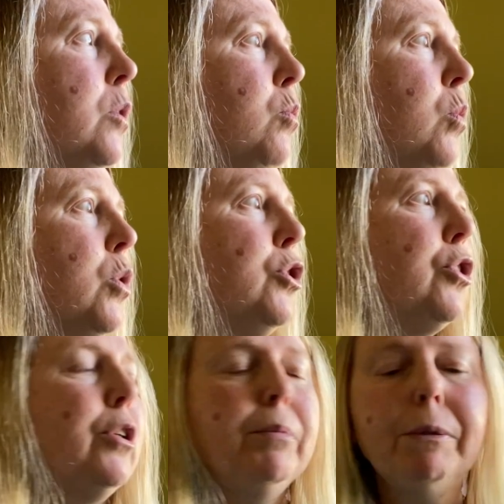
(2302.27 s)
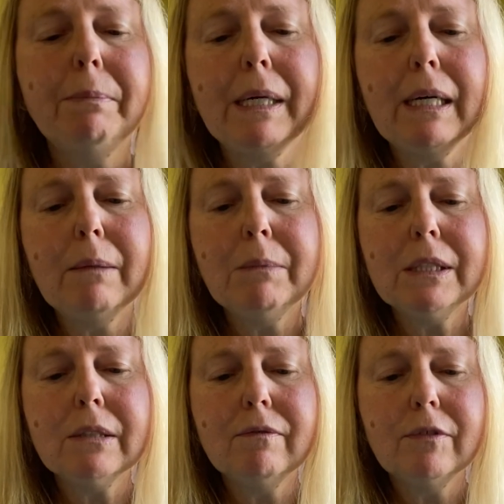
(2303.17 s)
wardrobe
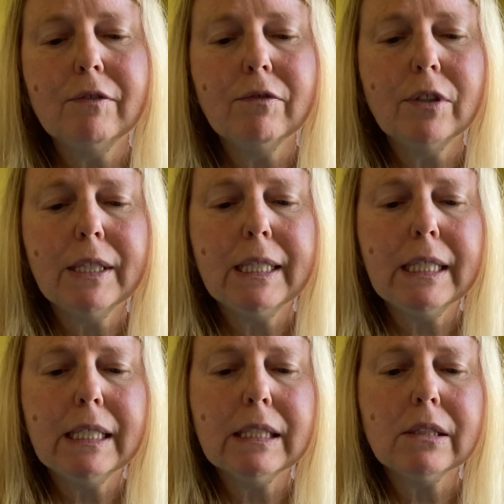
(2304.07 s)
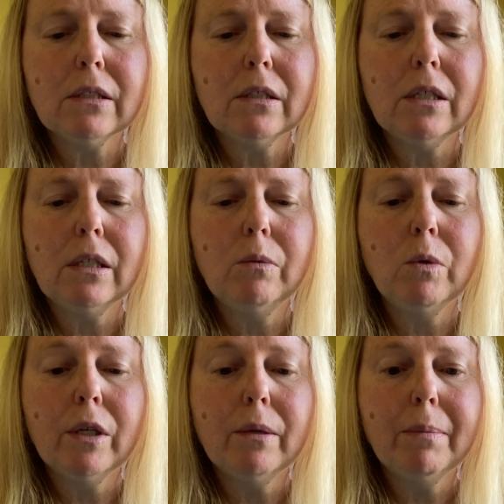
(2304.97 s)
departments of different things. I
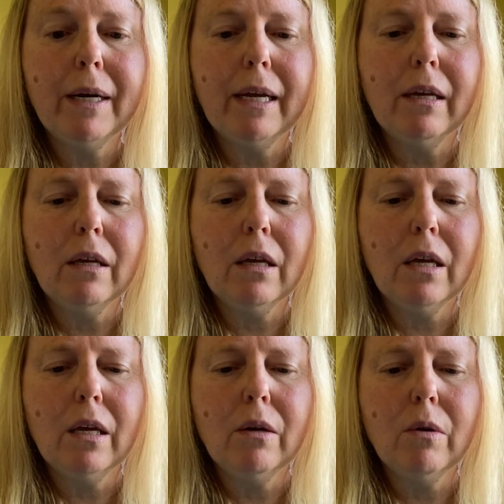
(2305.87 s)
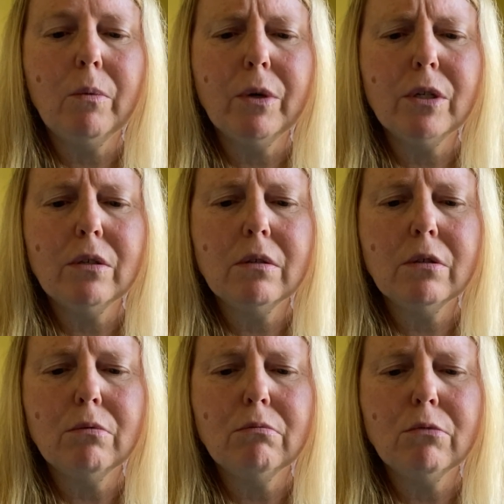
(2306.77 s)
wanted a break and I wanted
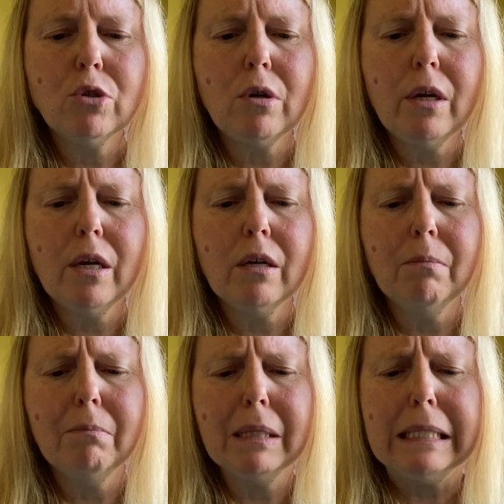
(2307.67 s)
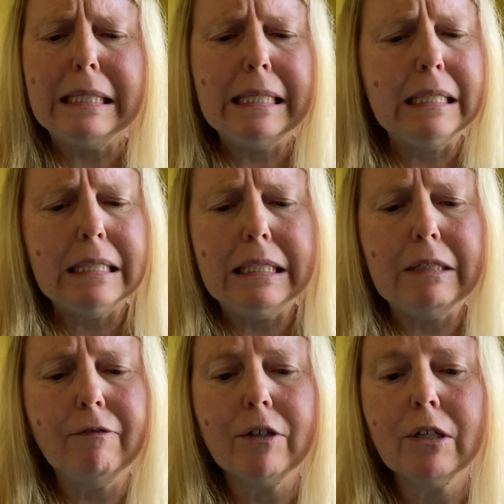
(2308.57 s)
to try a completely
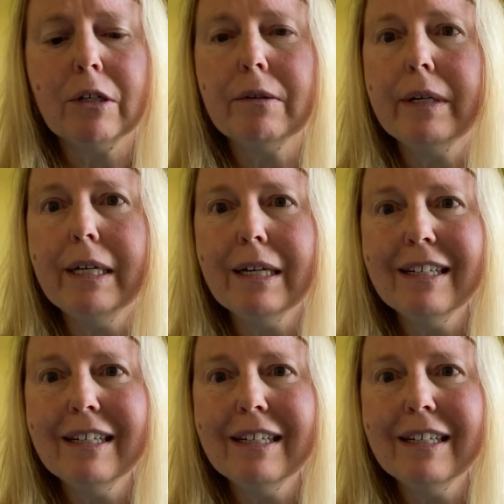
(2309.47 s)
different career.